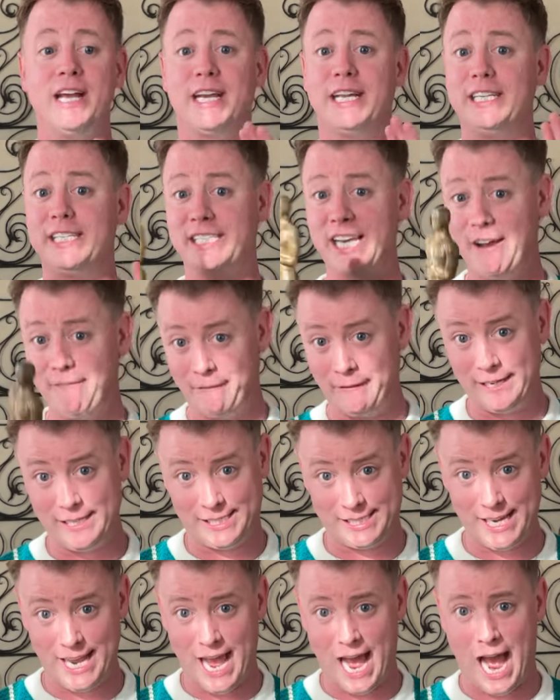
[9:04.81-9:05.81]
Can definitely
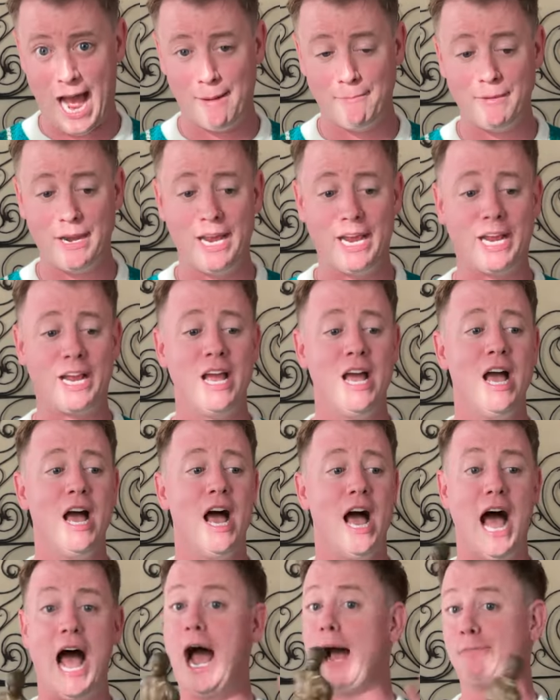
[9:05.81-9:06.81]
see it happening,
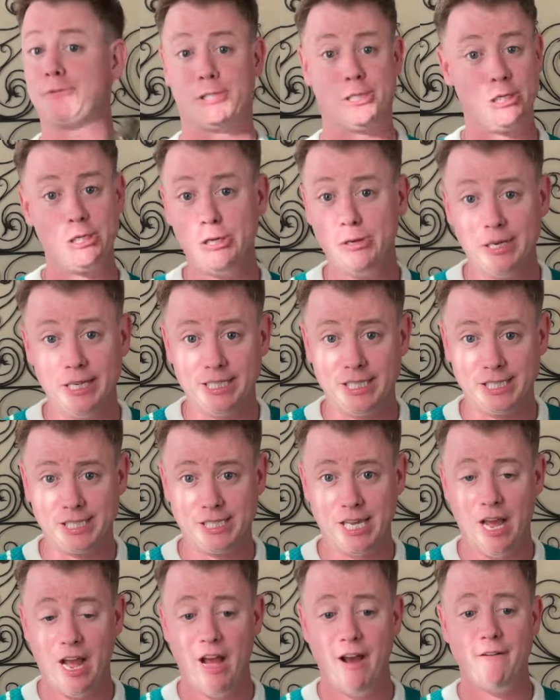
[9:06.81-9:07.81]
absolutely
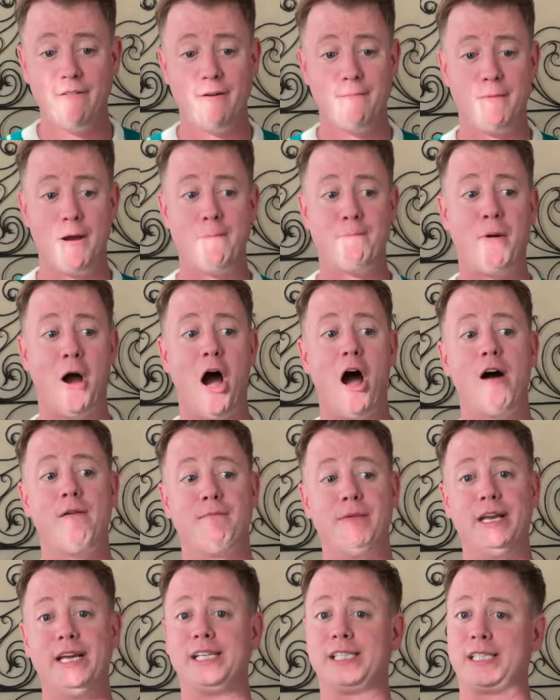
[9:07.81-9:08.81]
deserved, but part of
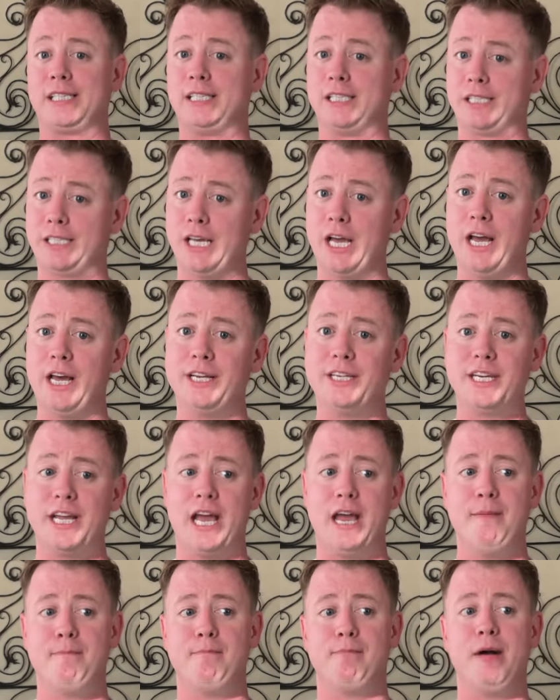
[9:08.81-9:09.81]
me is concerned
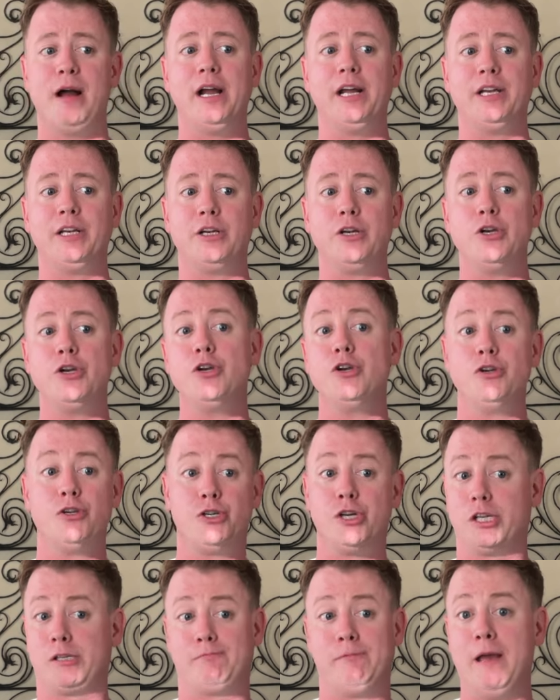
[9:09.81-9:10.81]
it might
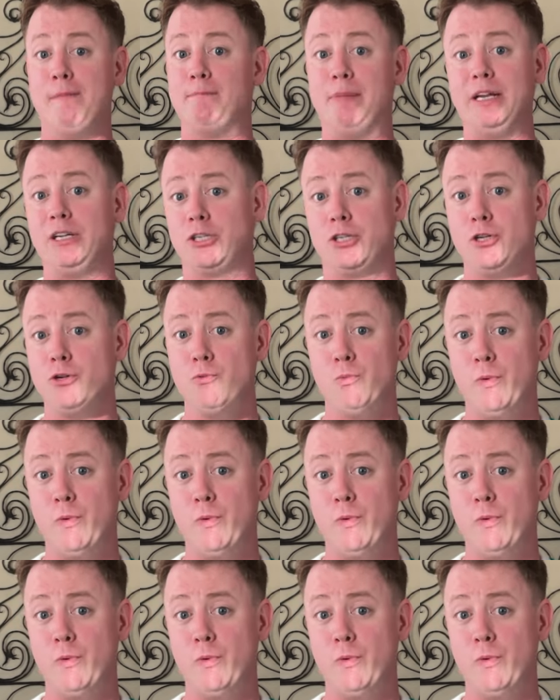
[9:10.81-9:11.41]
just be a bit too